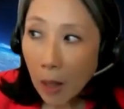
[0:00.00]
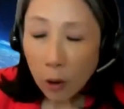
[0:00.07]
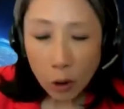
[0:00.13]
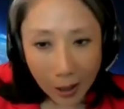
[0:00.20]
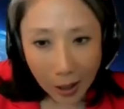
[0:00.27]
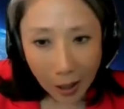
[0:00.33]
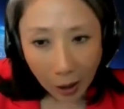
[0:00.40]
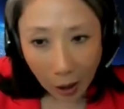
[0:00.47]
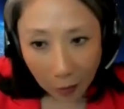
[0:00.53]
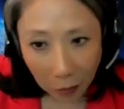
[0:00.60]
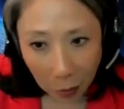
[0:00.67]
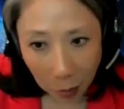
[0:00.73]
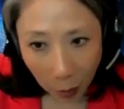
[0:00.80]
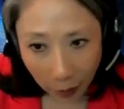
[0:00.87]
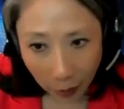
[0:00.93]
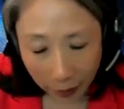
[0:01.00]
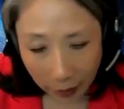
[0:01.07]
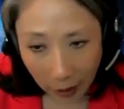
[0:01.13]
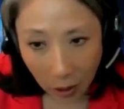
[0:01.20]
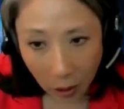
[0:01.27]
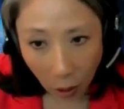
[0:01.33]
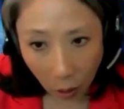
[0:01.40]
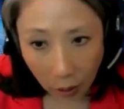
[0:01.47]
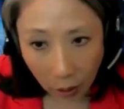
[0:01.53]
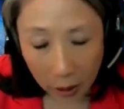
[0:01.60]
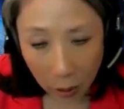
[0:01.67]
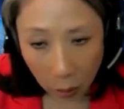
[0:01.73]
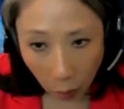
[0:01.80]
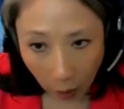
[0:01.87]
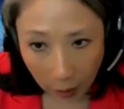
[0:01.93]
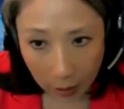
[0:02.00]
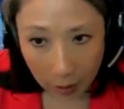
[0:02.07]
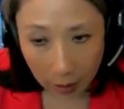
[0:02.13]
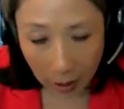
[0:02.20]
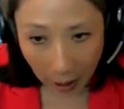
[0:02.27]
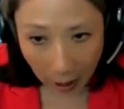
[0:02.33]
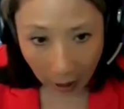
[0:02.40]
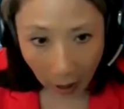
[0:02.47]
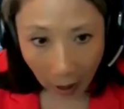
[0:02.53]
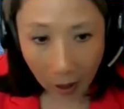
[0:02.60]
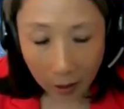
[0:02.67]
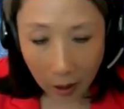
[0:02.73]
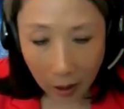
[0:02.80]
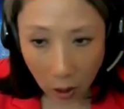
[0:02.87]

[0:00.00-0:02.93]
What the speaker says: They're not yet comfortable that they can totally trust the AI.